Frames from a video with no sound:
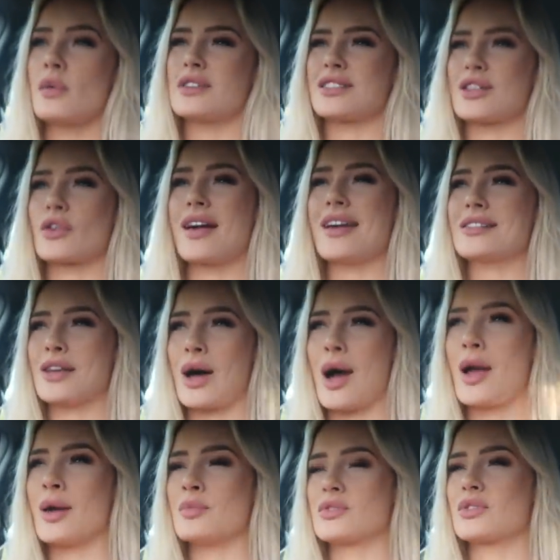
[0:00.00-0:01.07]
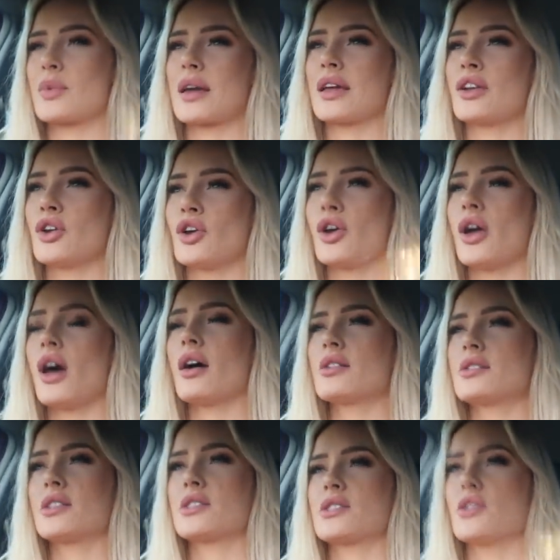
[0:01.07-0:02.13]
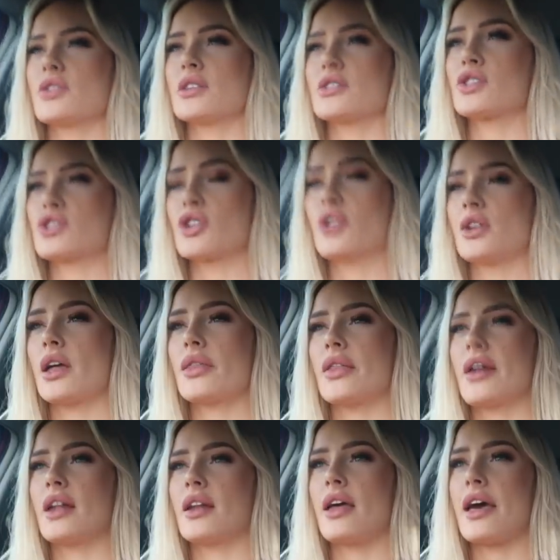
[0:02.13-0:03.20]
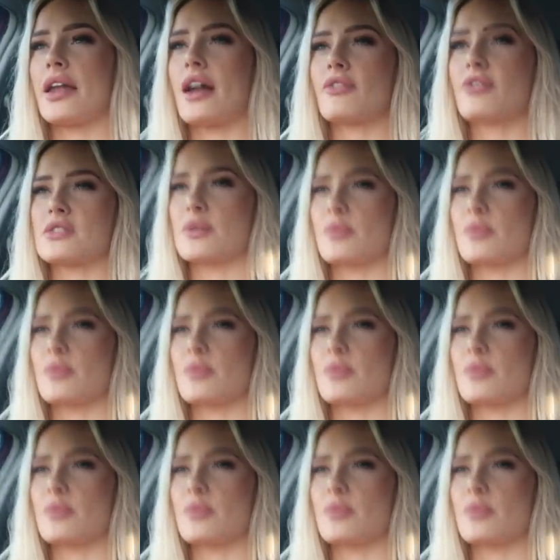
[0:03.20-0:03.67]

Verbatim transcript: which is a great time so we're going to just do this shoot and then head out for